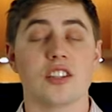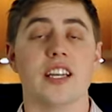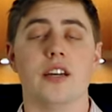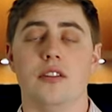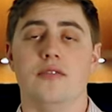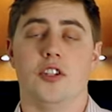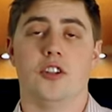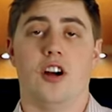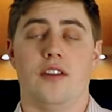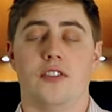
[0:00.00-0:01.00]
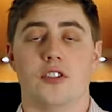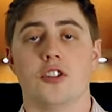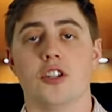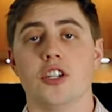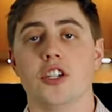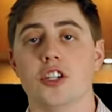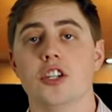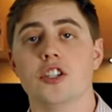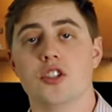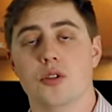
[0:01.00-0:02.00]
The layout of your office should
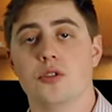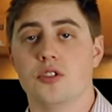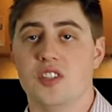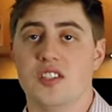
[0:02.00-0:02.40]
encourage social